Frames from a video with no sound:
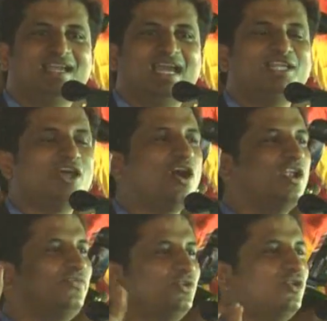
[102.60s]
And all
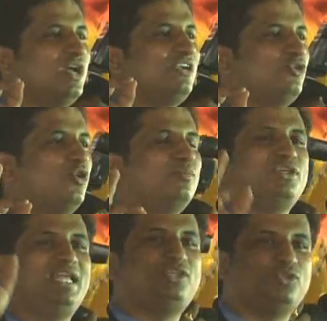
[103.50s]
of you know, at home, you
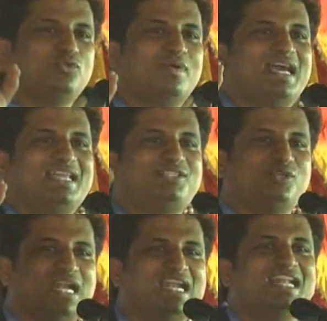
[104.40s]
need two wires to
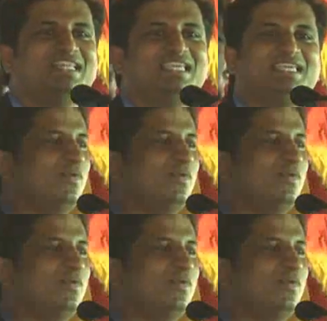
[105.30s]
run anything.